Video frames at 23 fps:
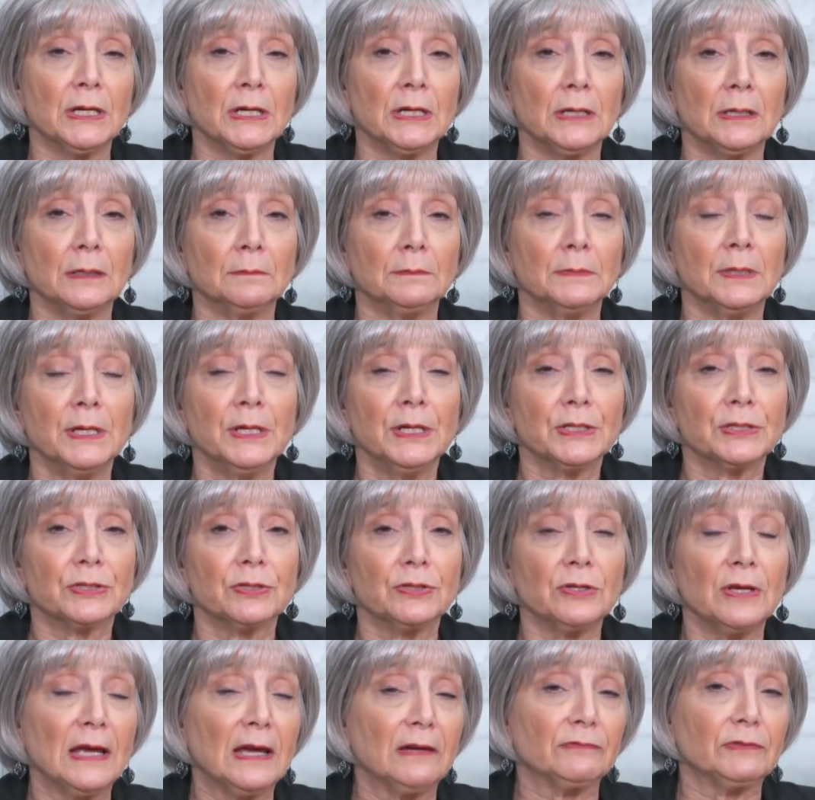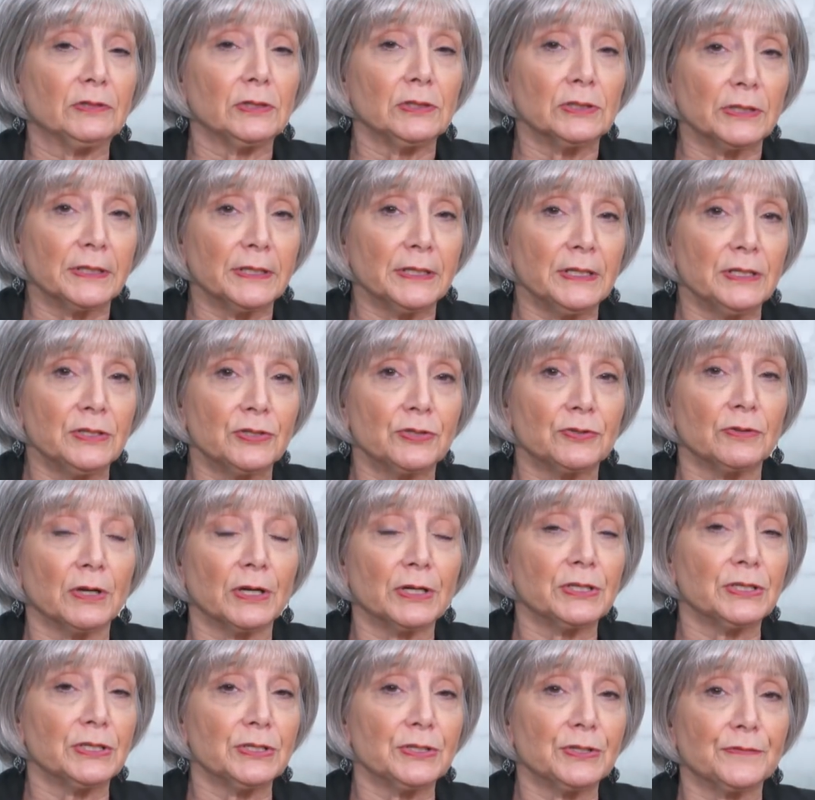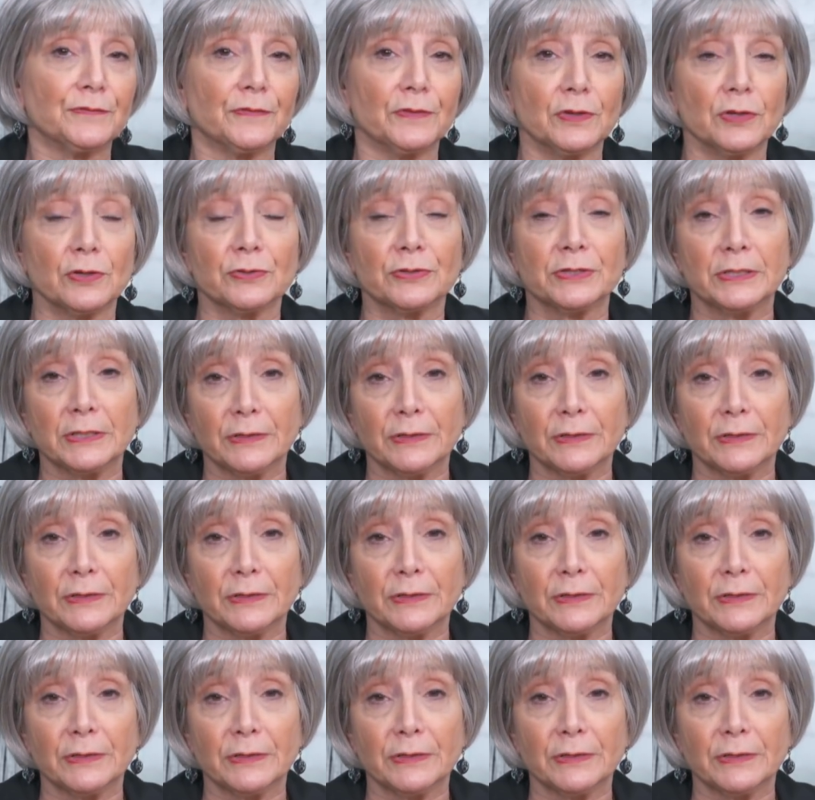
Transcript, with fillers: Um, so you have to look at instructions for those